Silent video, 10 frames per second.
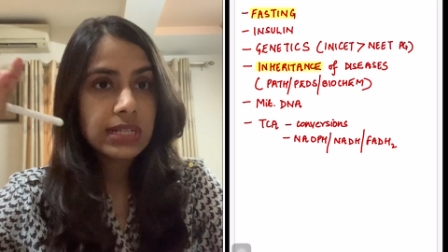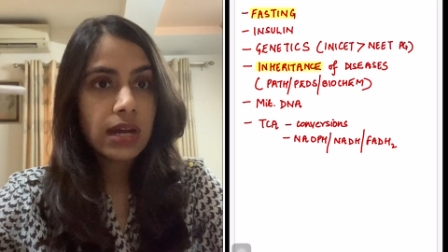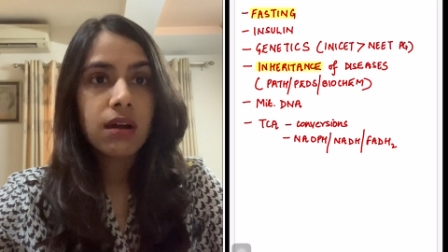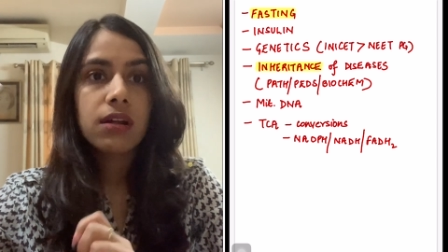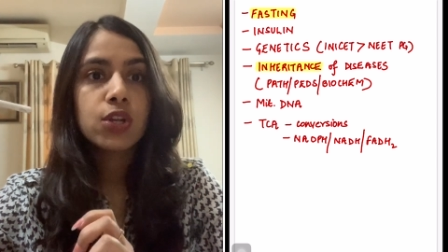
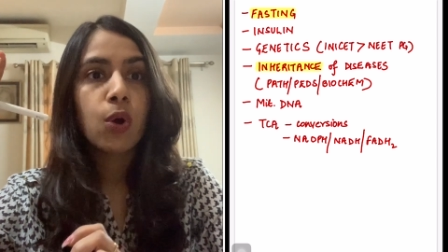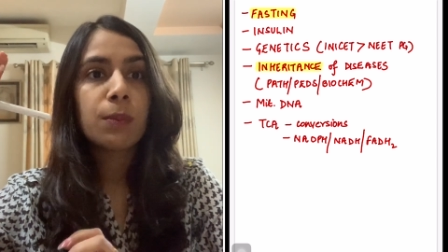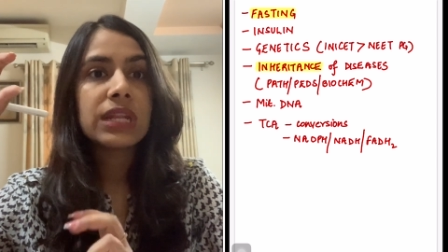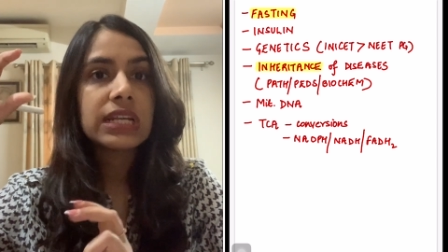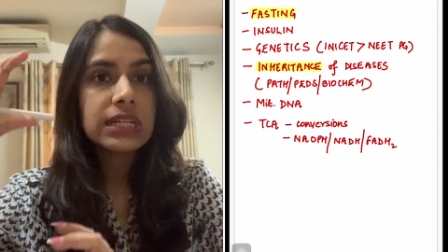uh,
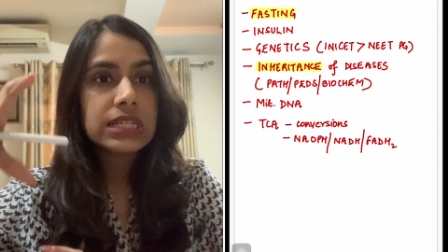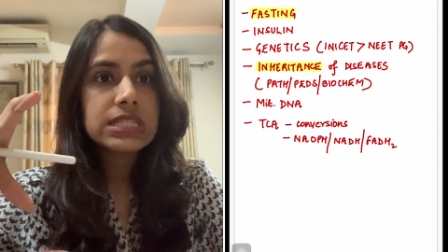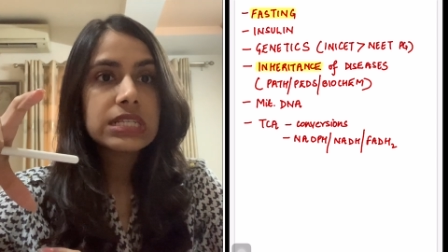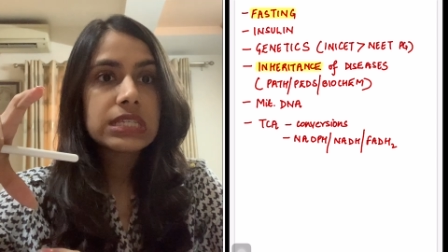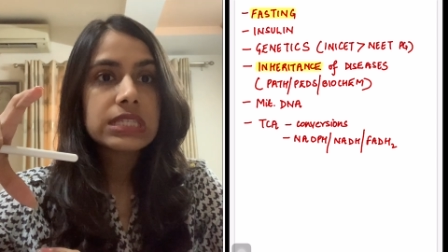dominant
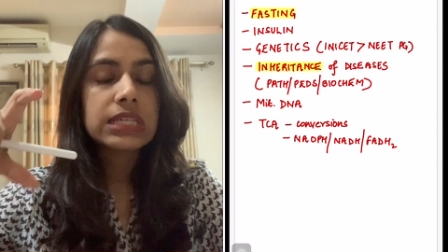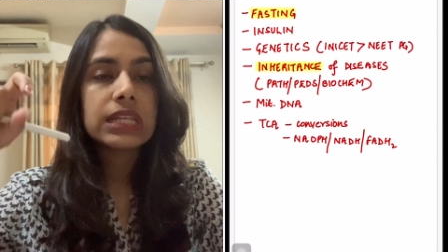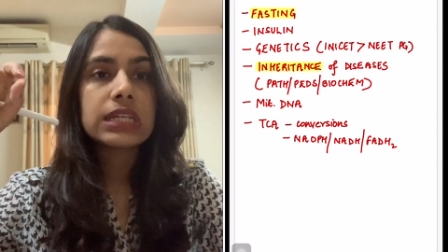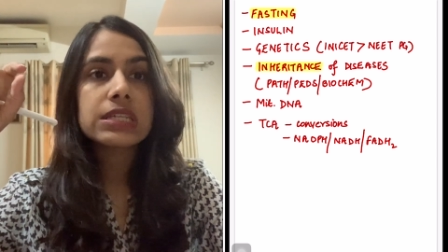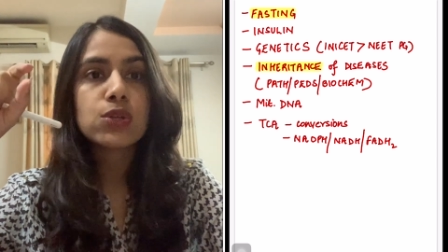diseases ki
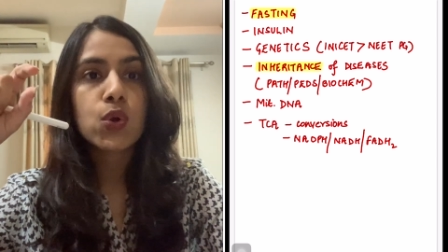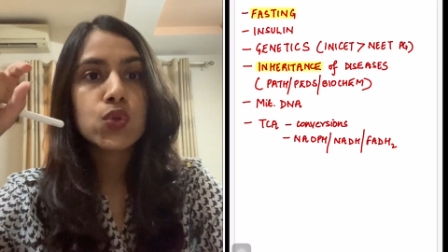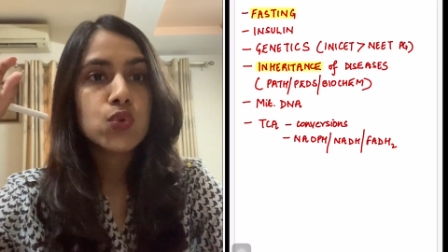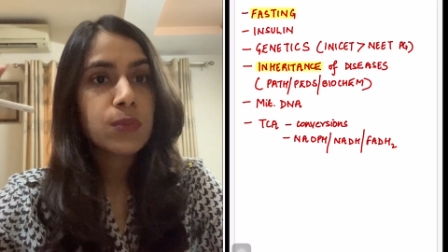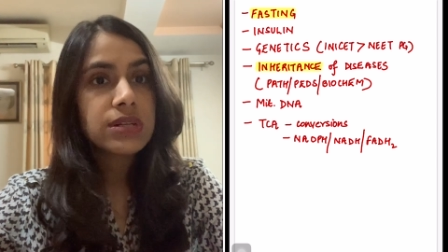list
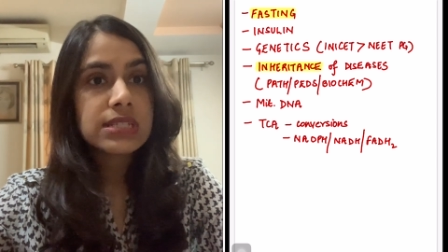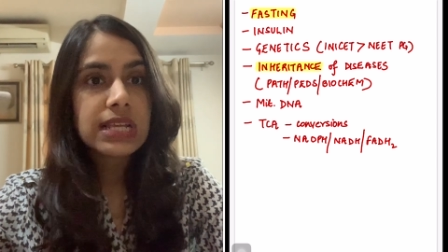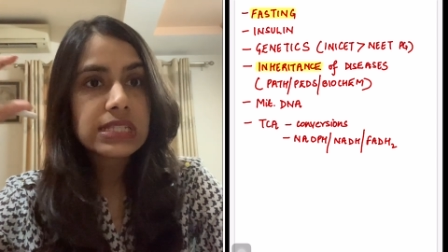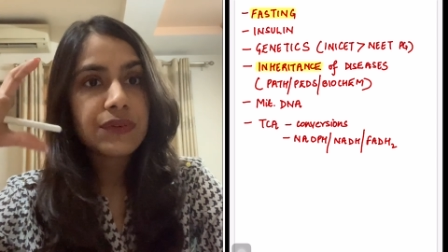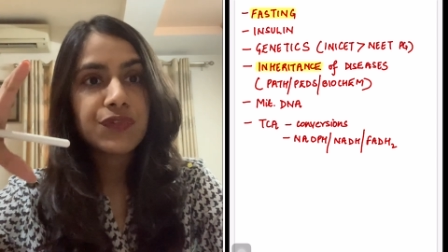autosomal
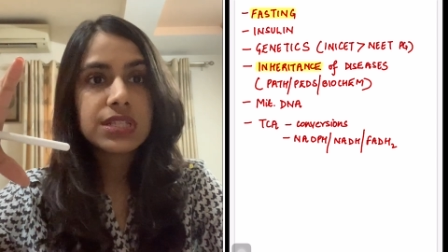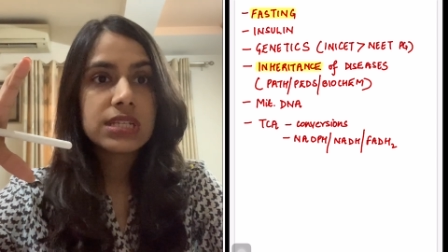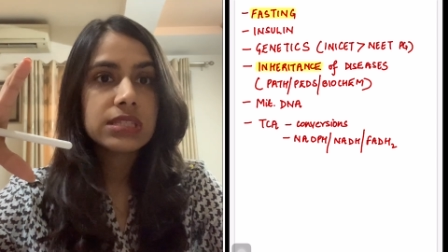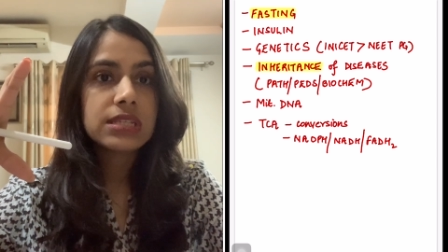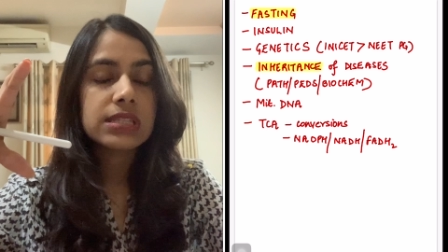recessive
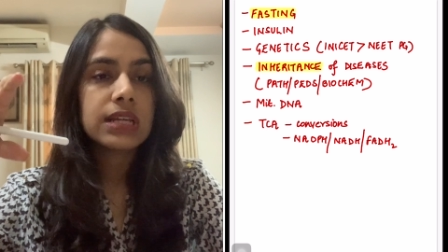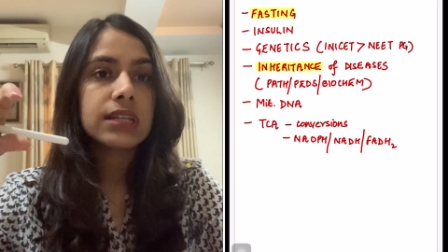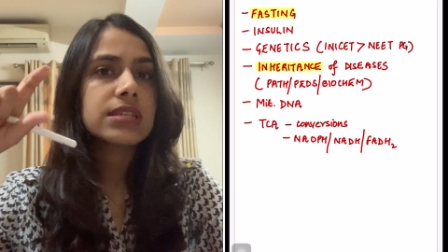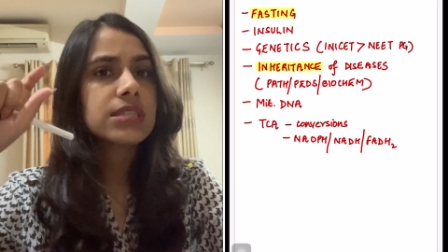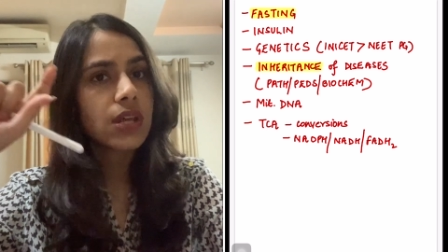diseases ki
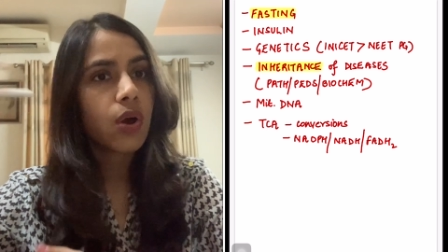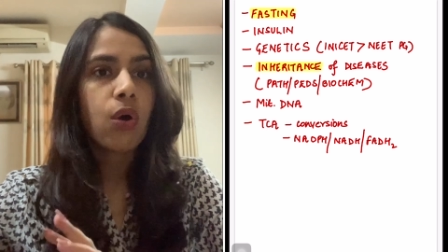list